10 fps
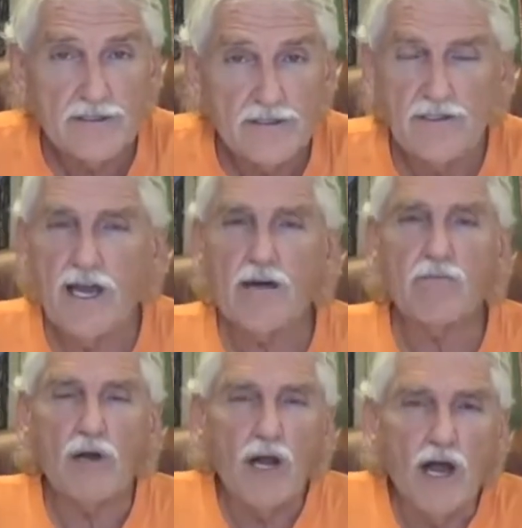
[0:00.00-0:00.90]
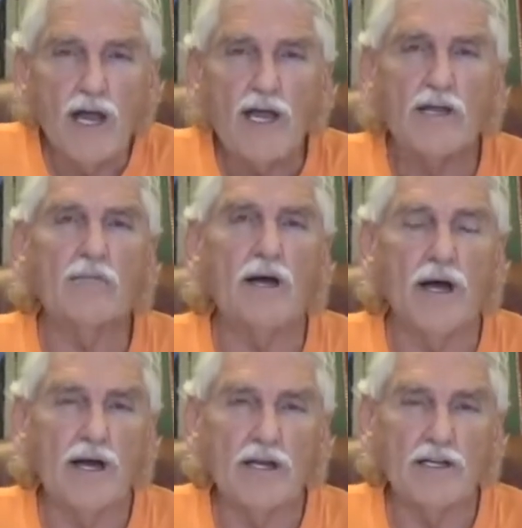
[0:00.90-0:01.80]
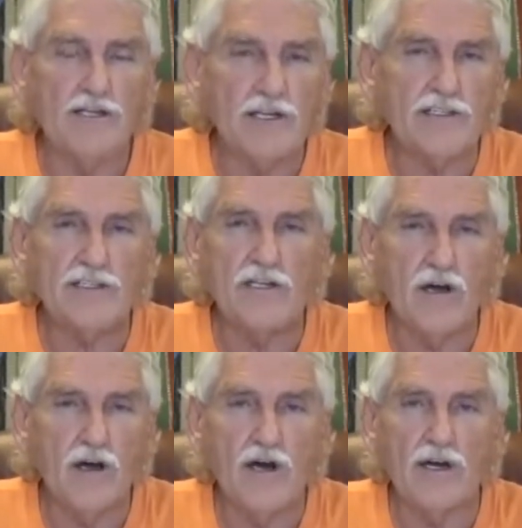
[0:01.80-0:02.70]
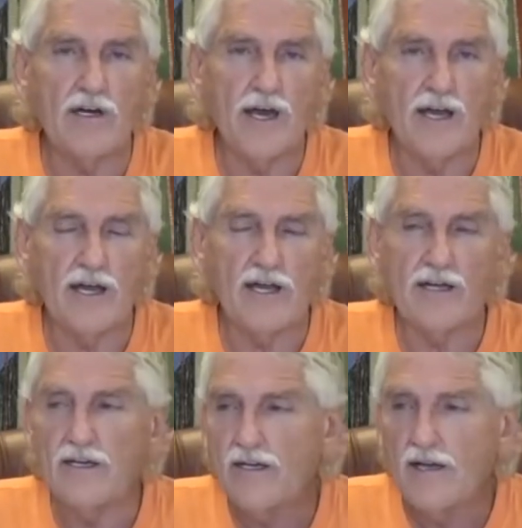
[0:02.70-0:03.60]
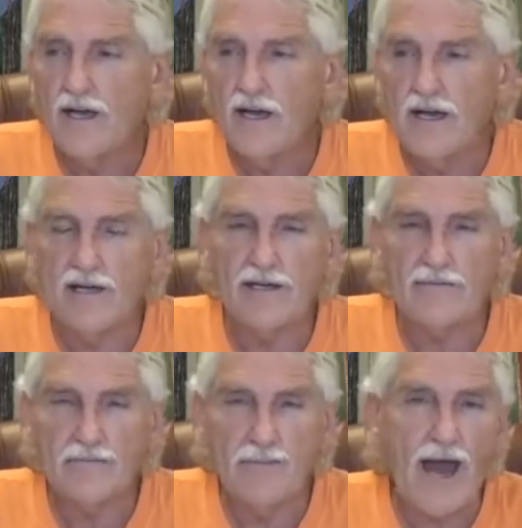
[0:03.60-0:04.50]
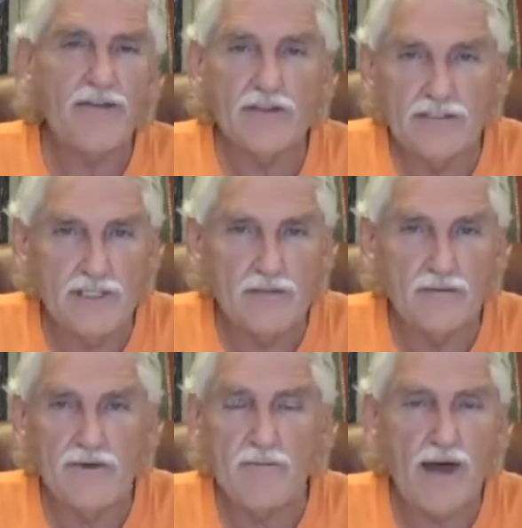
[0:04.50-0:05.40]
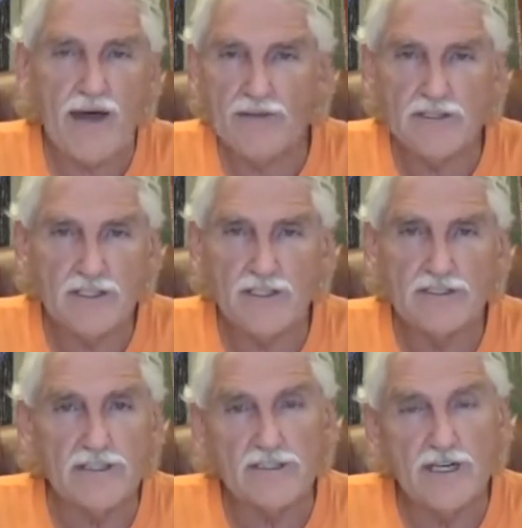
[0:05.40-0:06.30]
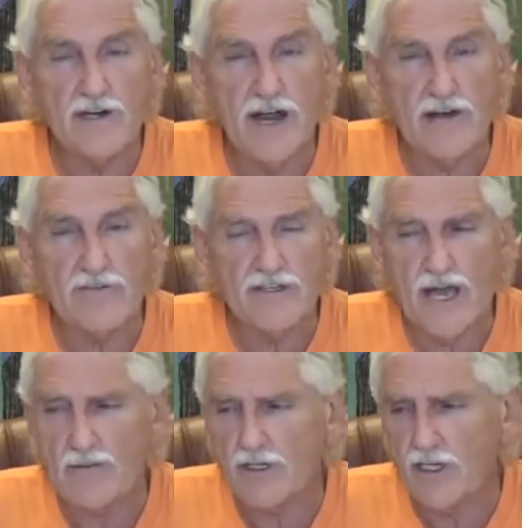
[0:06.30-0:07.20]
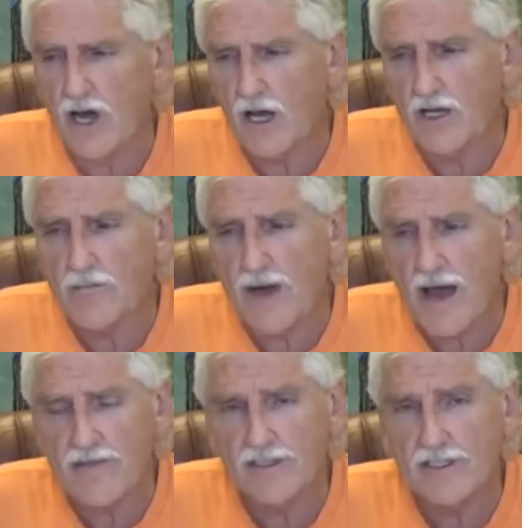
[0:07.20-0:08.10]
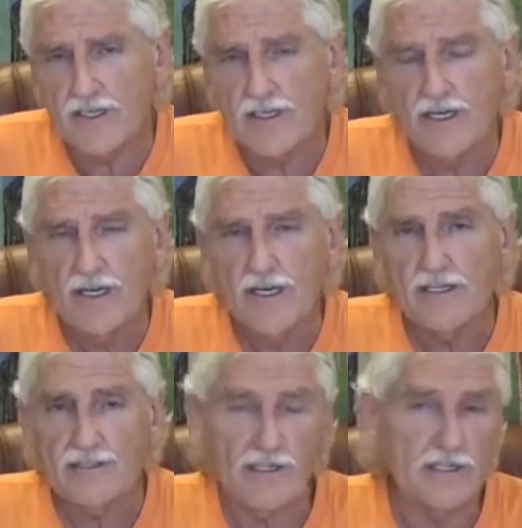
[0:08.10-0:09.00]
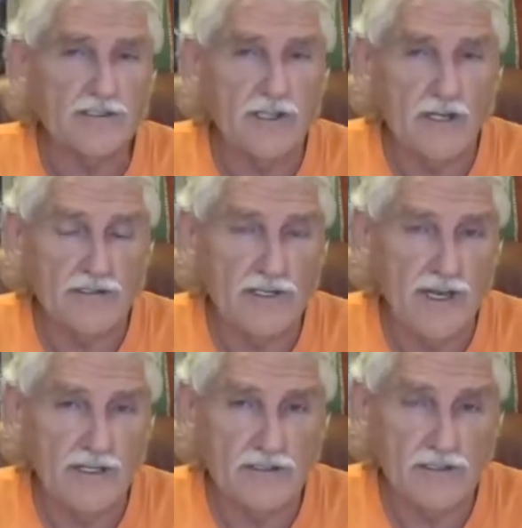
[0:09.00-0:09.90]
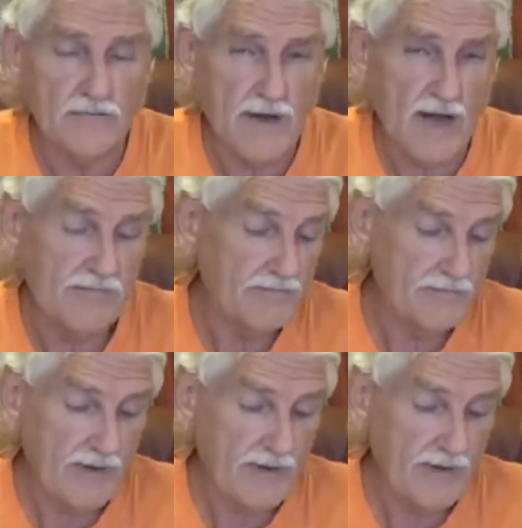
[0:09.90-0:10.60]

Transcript: You can't blame a condition on a pathogen when the pathogen isn't there half the time. And to call it a pathogen is an insult to nature, in my